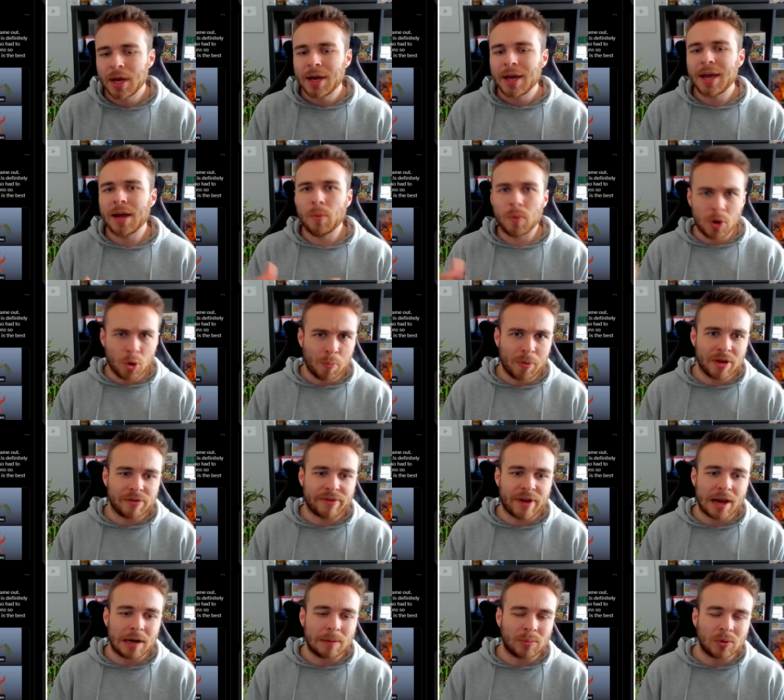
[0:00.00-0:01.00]
it will be
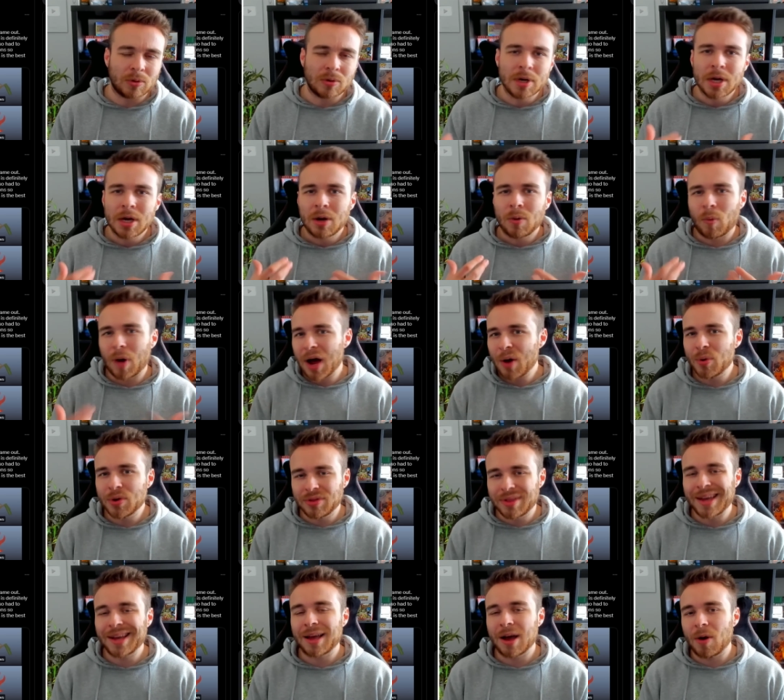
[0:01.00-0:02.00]
available. Why
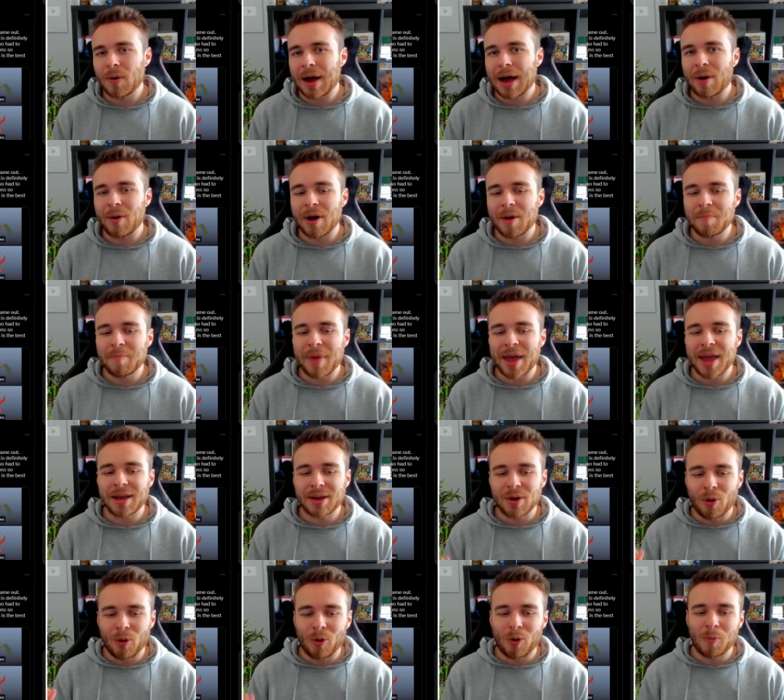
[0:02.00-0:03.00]
would they go out and
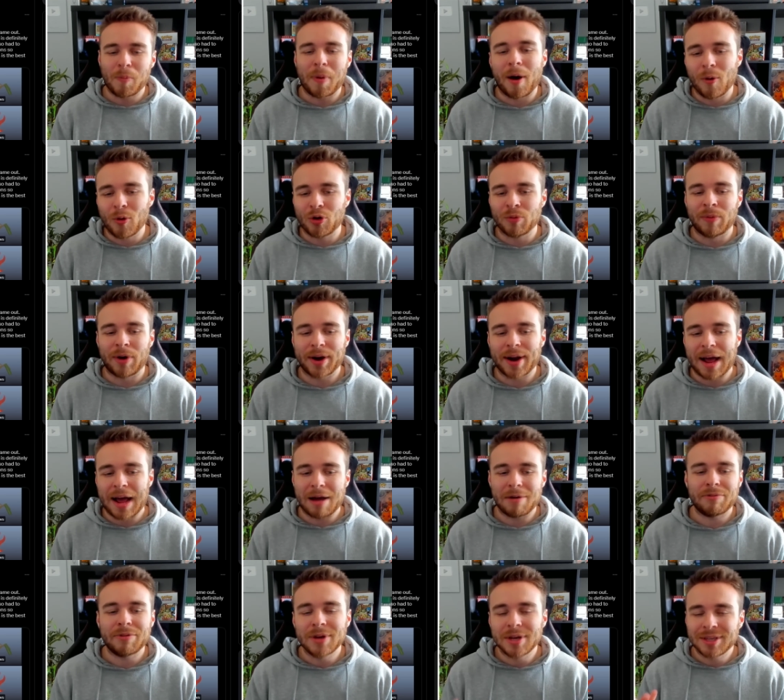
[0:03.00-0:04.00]
make all Pokemon
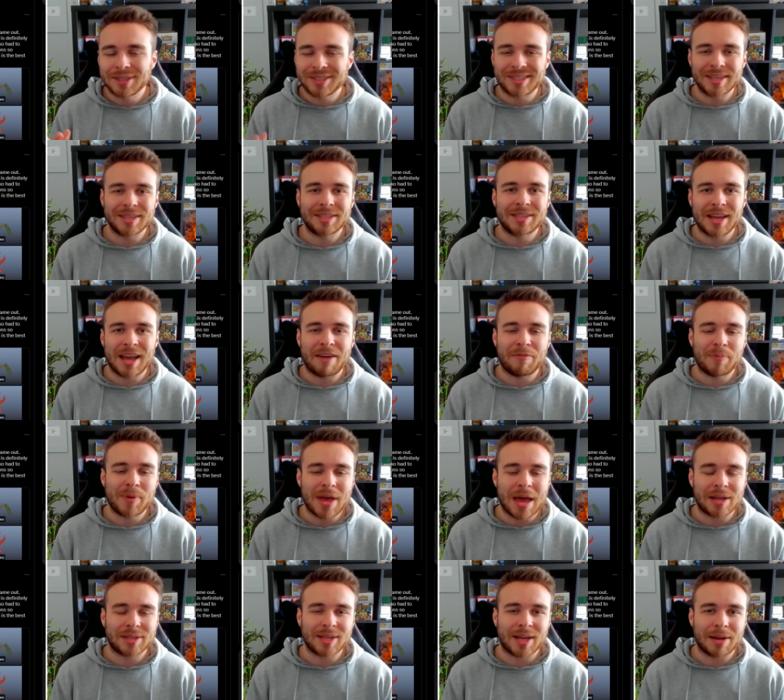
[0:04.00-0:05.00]
have 60
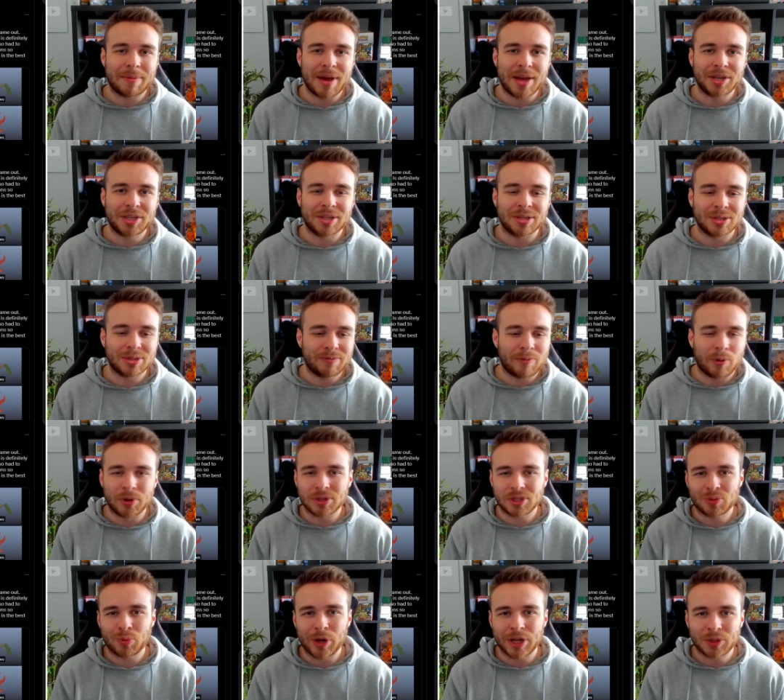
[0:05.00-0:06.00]
FPS animations for
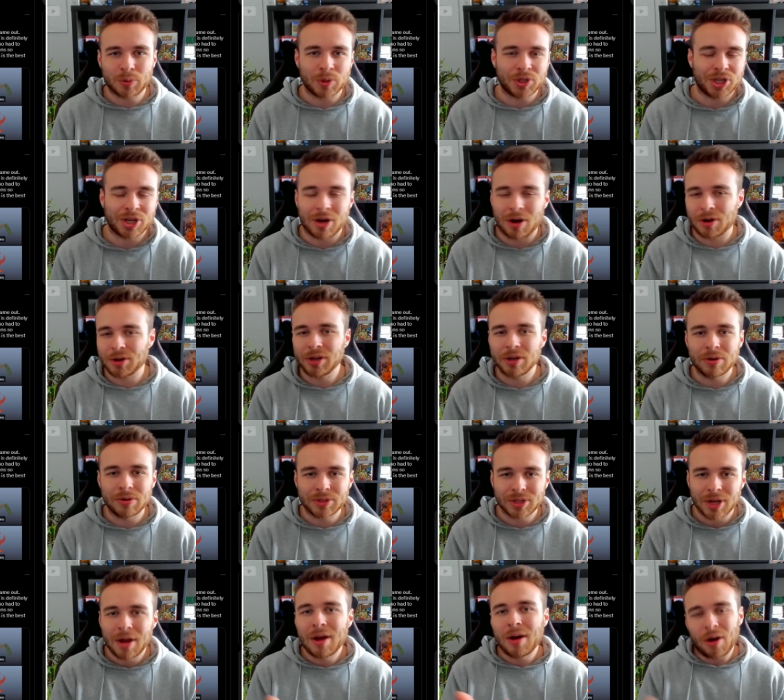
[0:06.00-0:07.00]
the Switch, which you can't
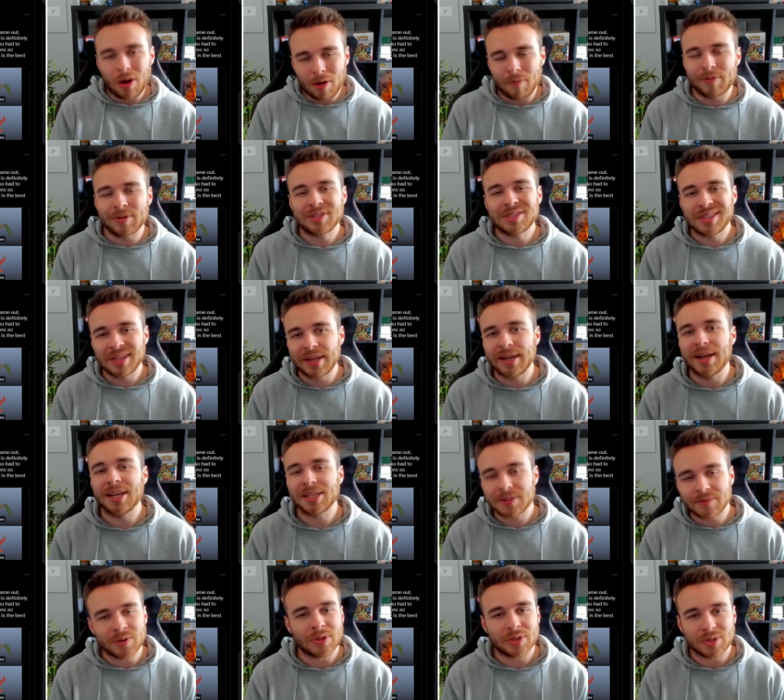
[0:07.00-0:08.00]
use? Obviously,
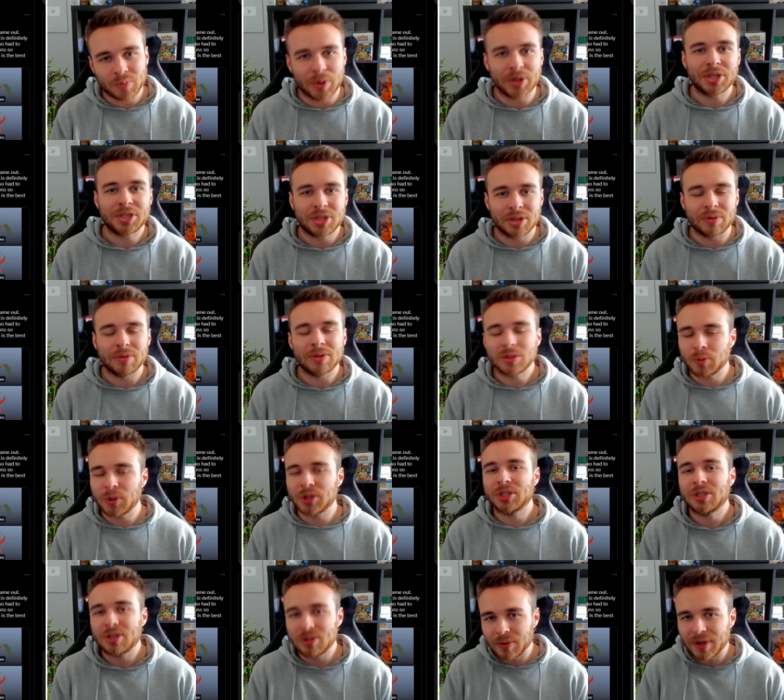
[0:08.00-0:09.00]
it's for the Switch 2. The
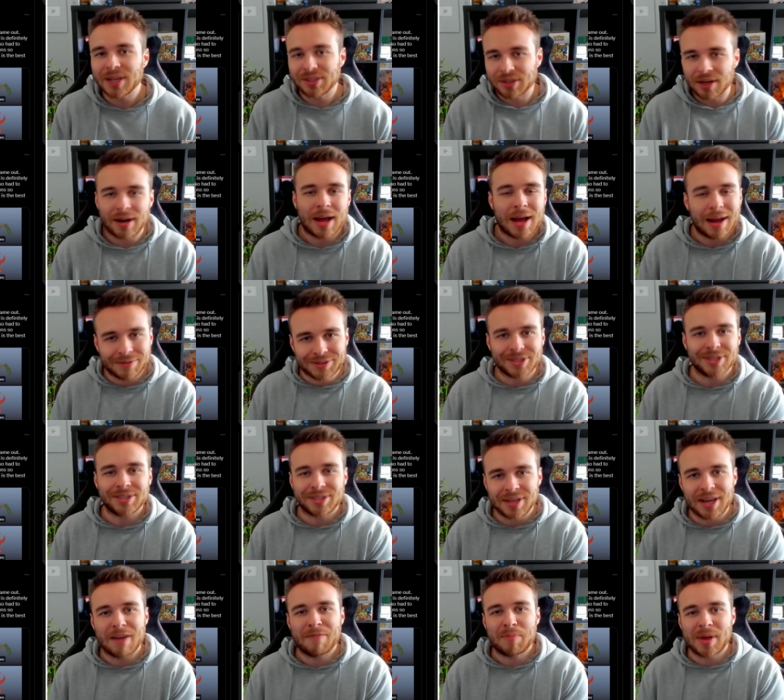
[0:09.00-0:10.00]
Switch 2 is going to have
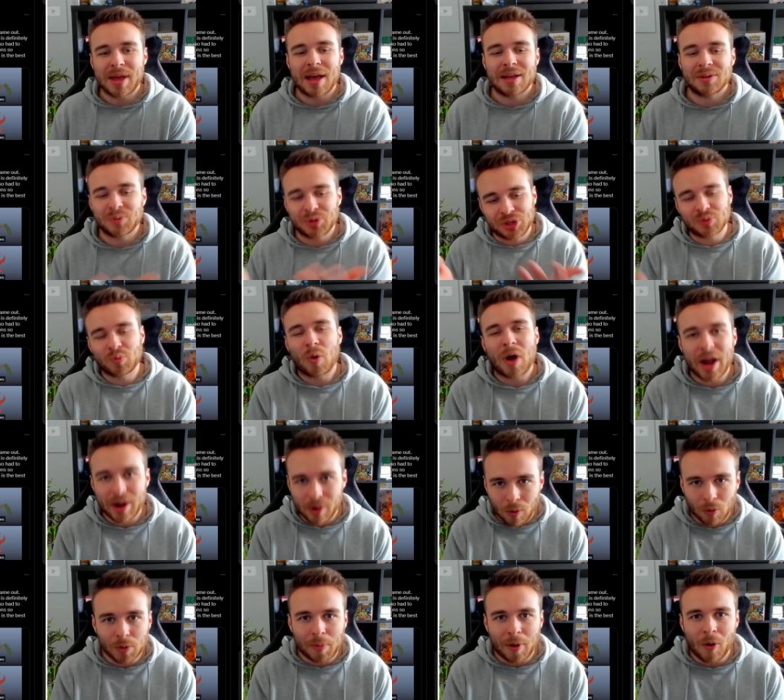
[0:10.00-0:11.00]
60 FPS, which is why
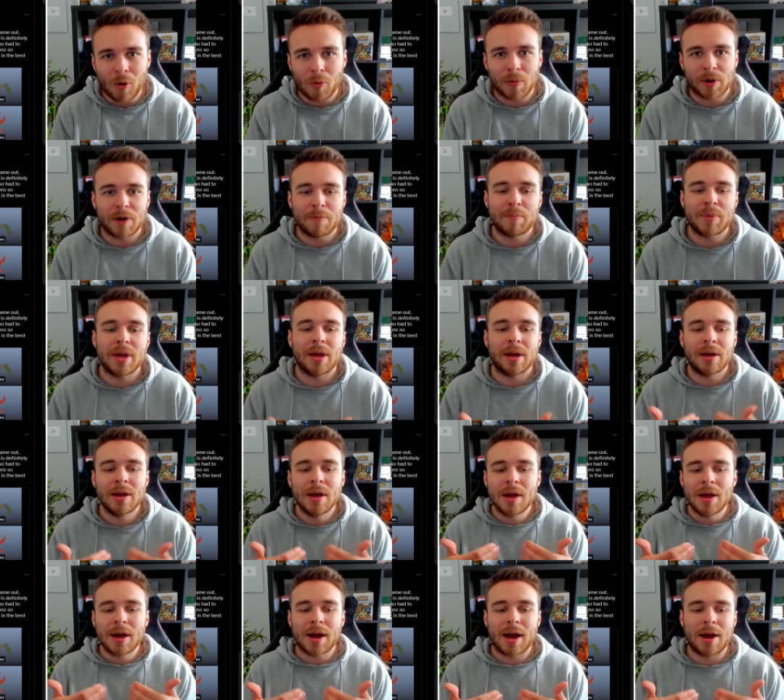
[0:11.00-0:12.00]
all the Pokemon are being
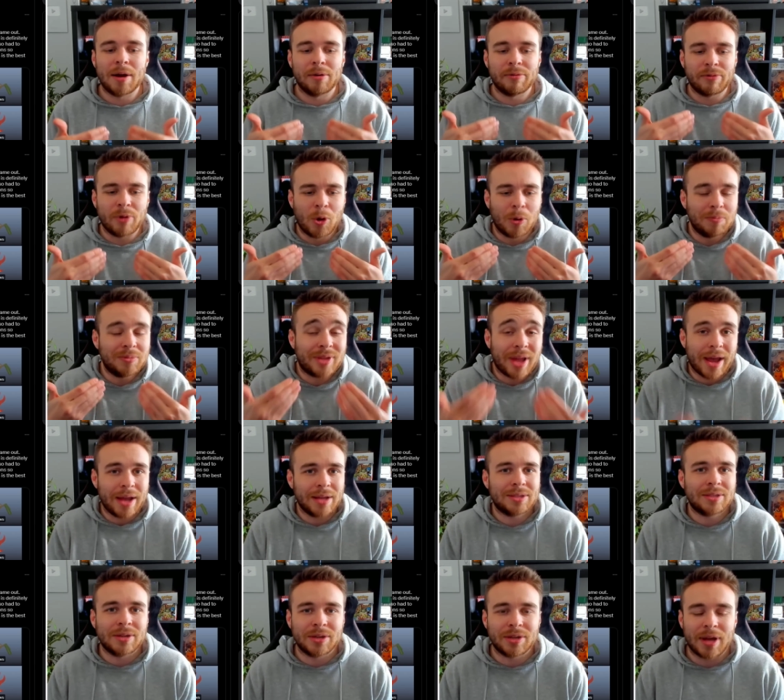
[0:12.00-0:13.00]
kind of
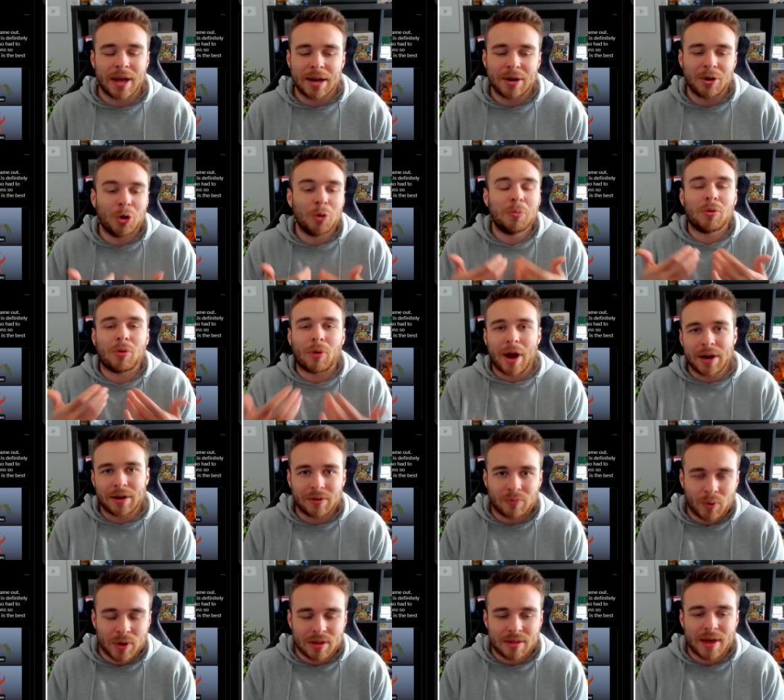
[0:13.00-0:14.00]
updated and
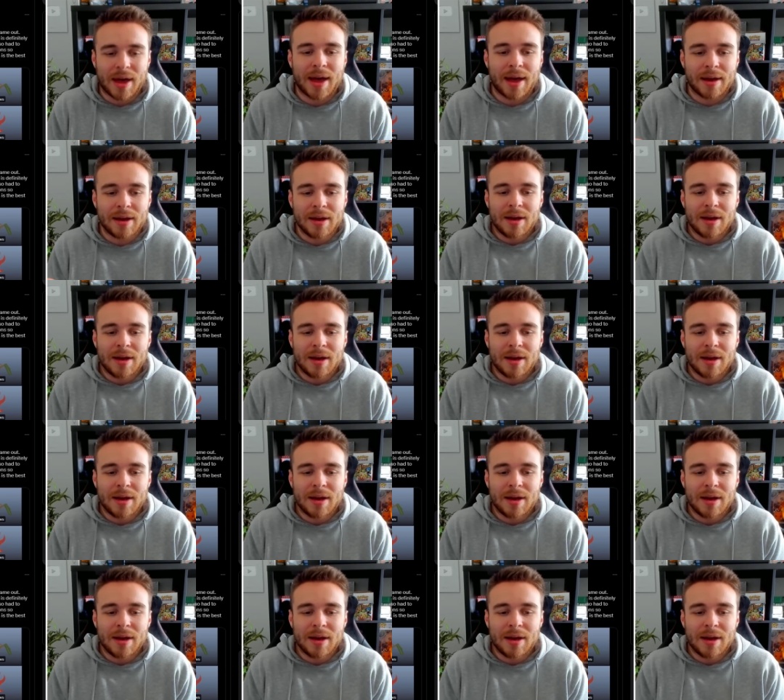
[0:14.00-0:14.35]
upgraded with their